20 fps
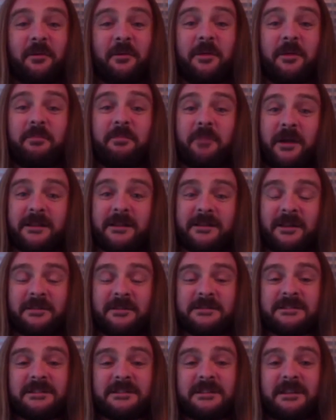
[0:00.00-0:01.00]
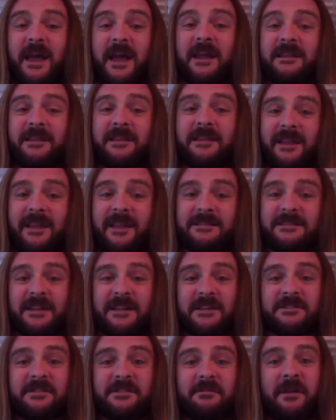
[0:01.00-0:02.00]
with Brad Nelson and
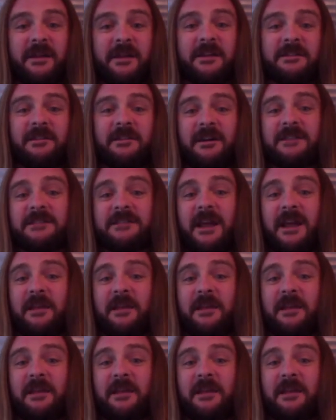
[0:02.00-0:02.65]
internationally recognised